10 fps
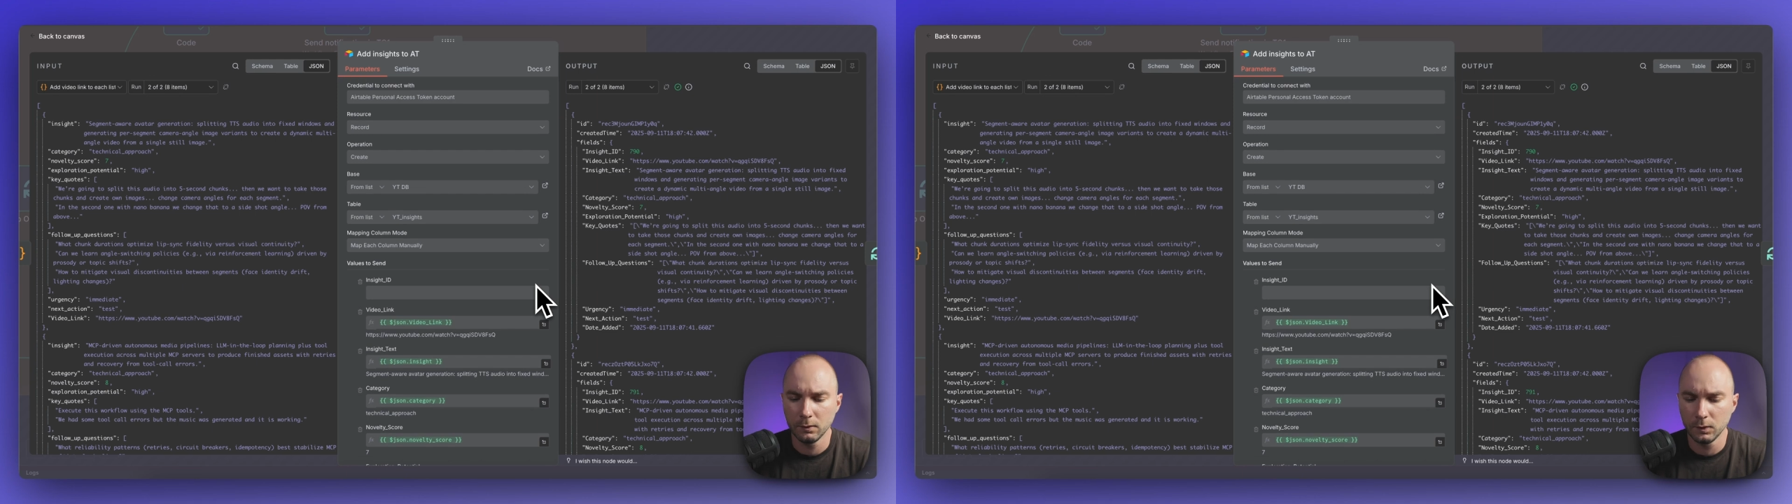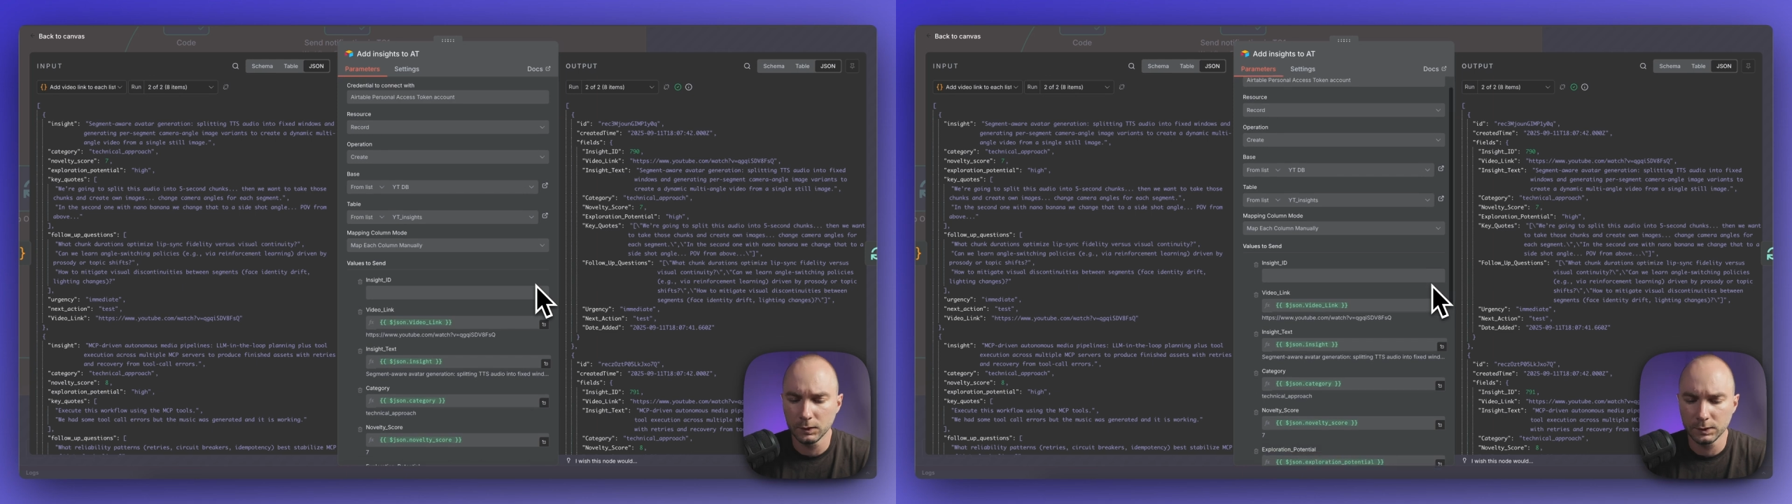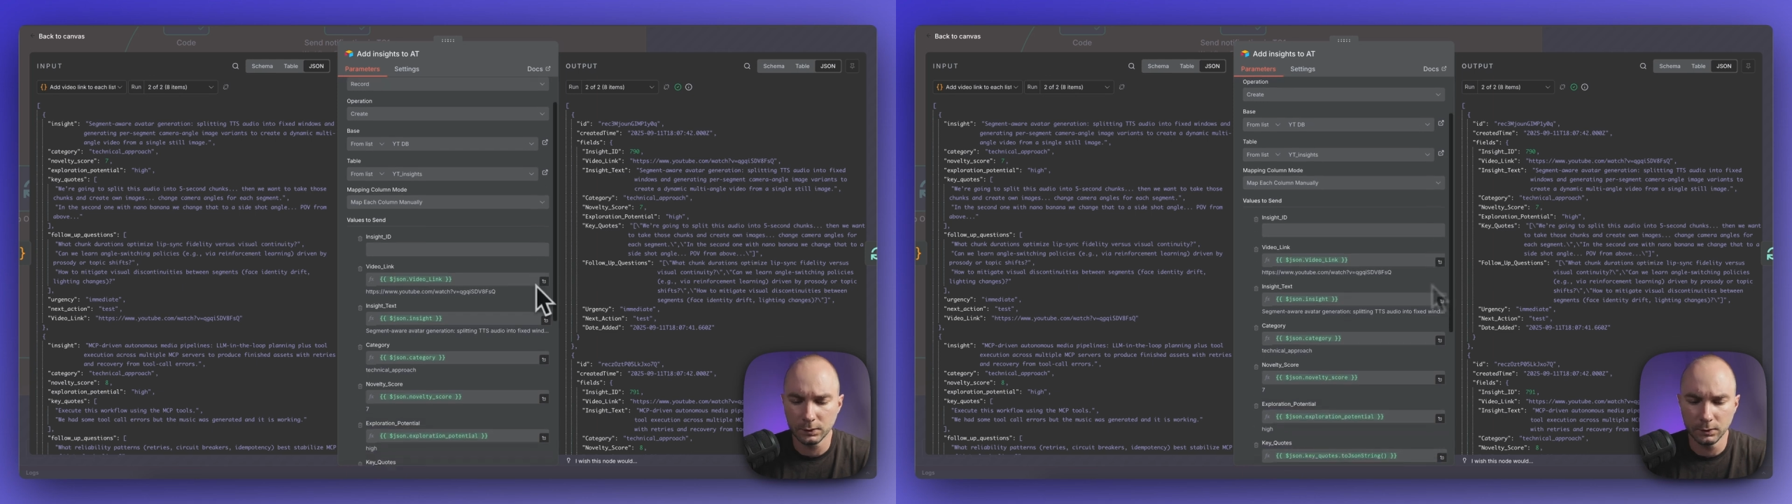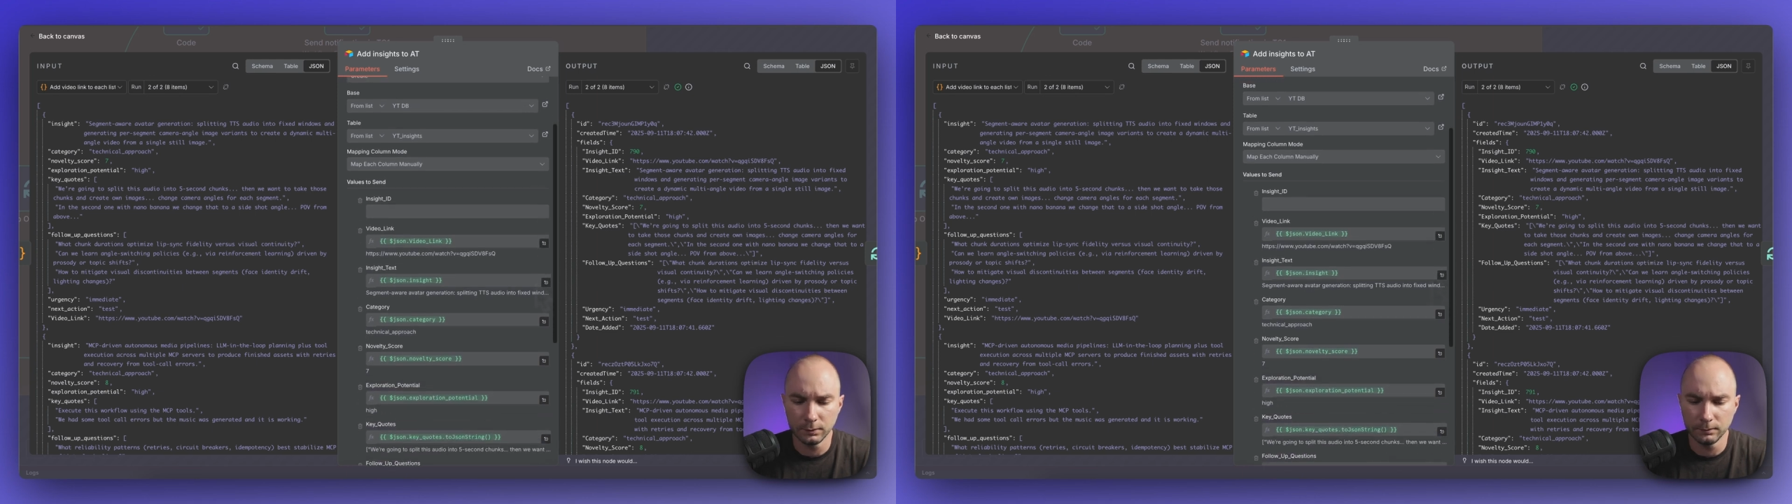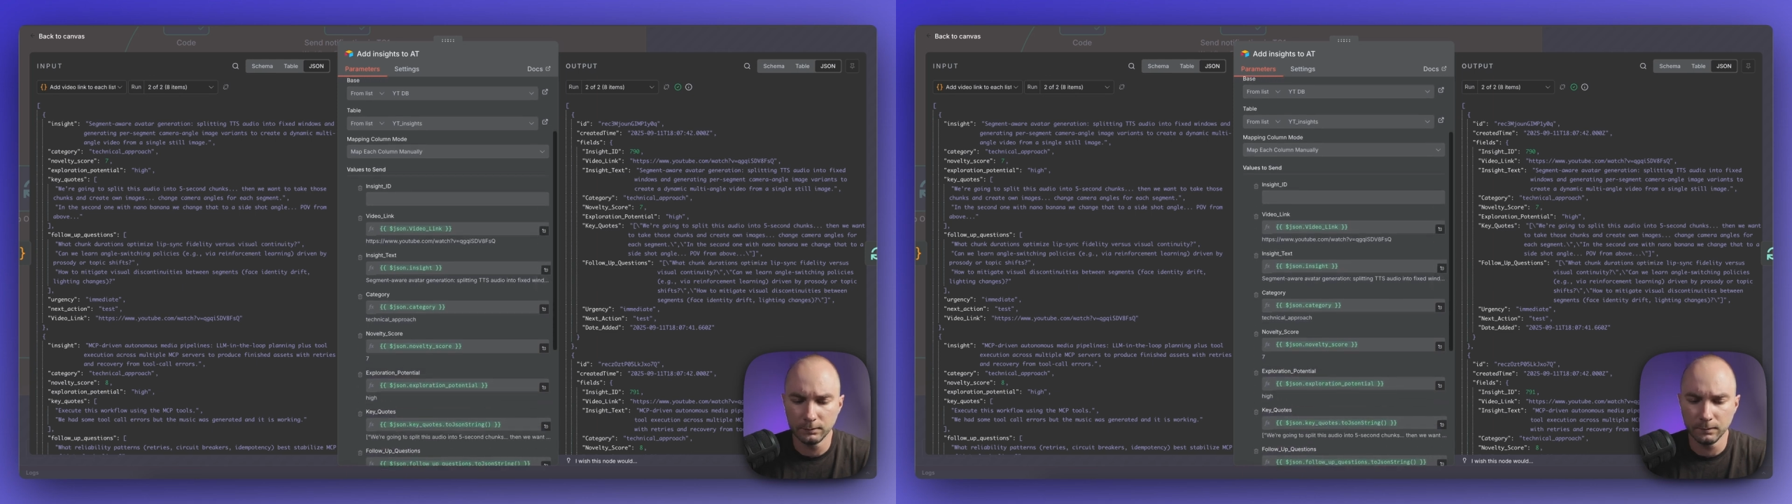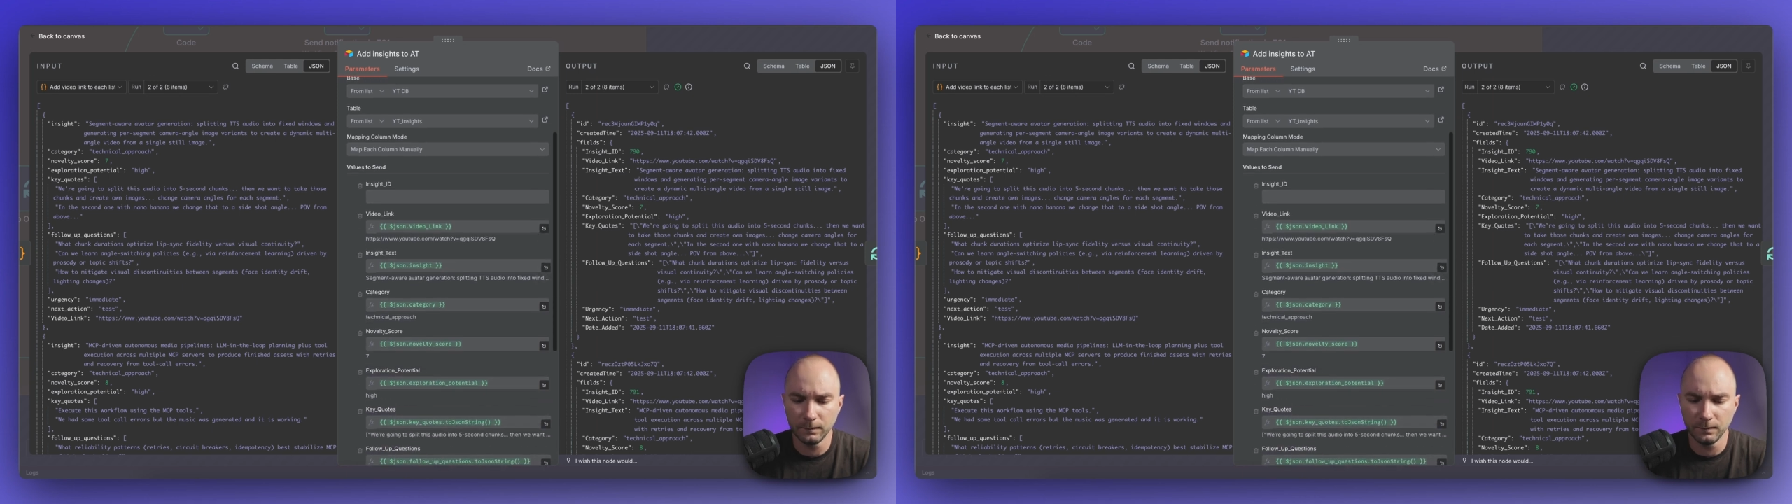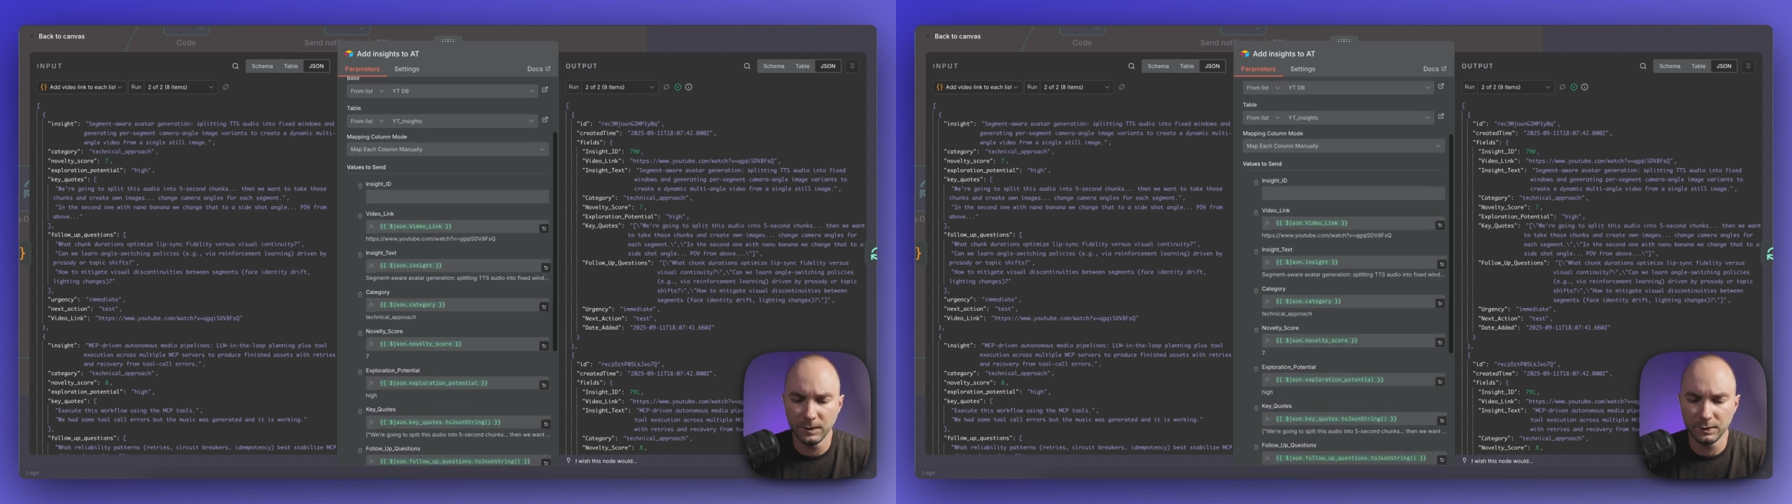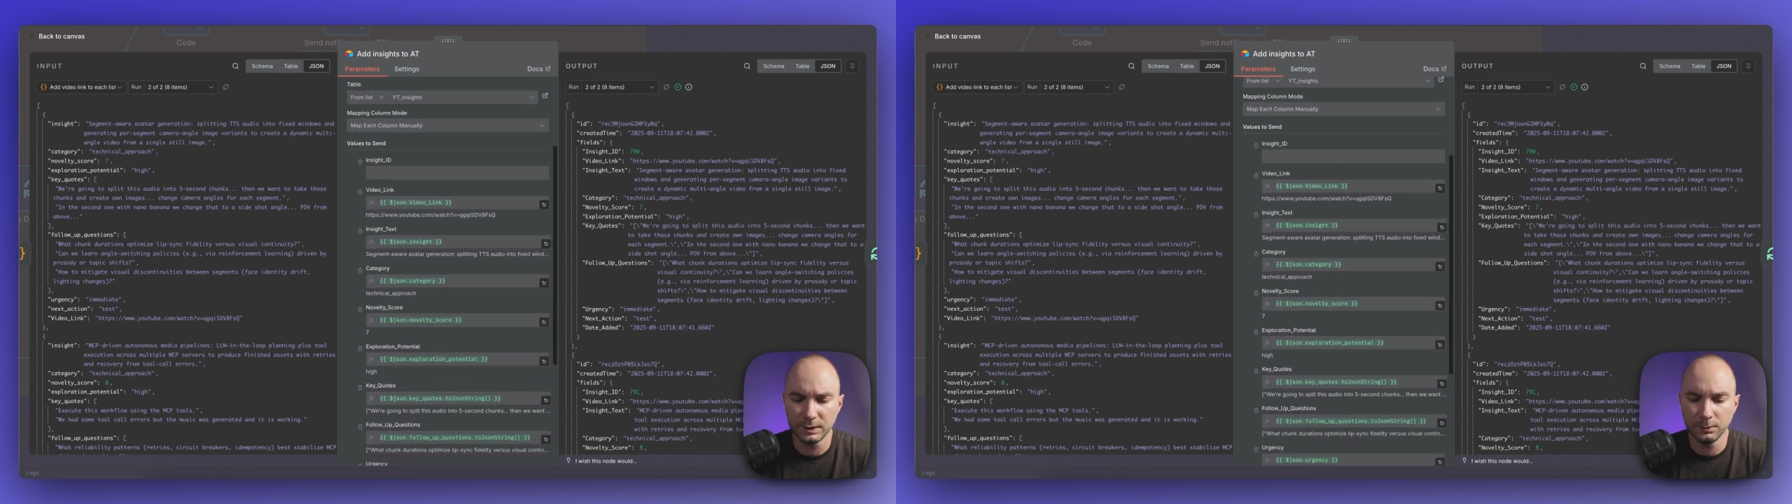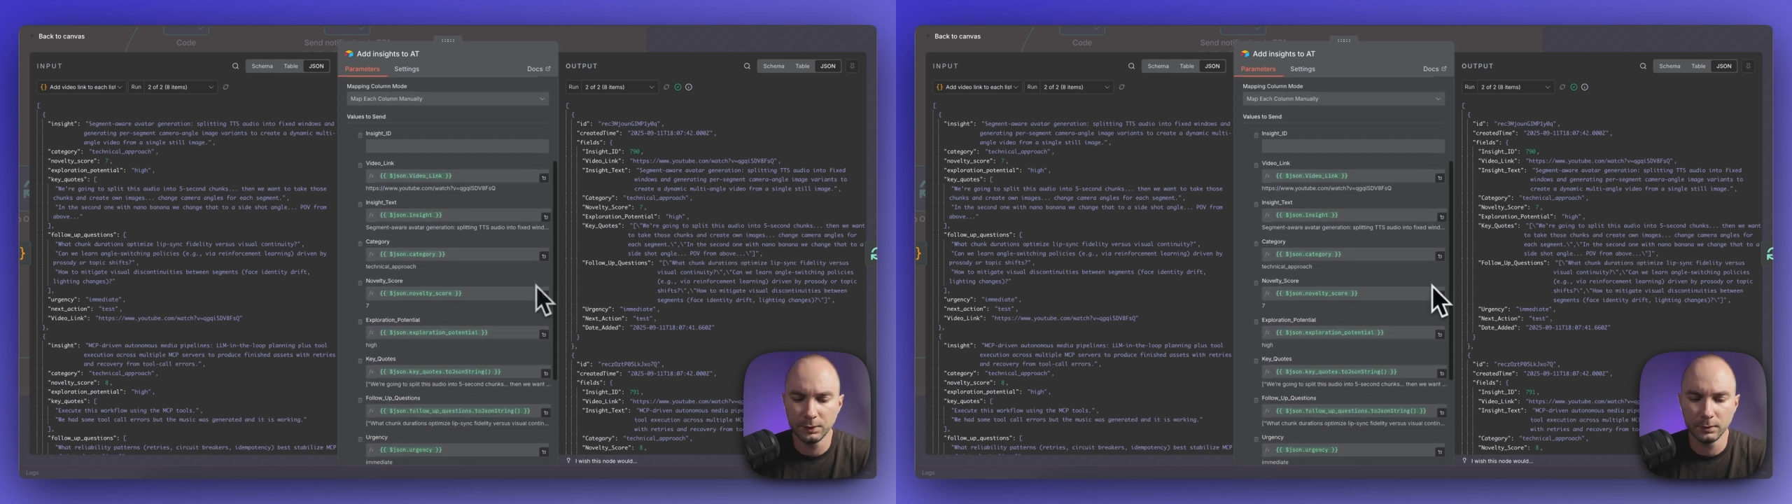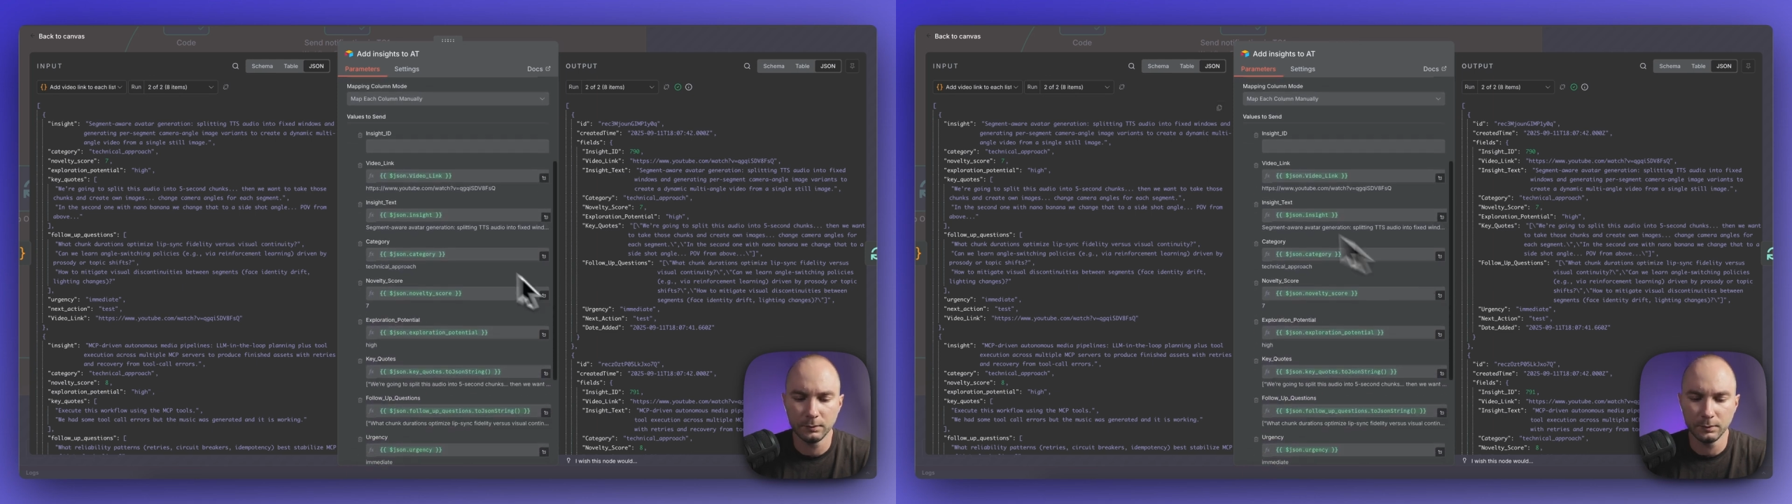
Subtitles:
Also very simple,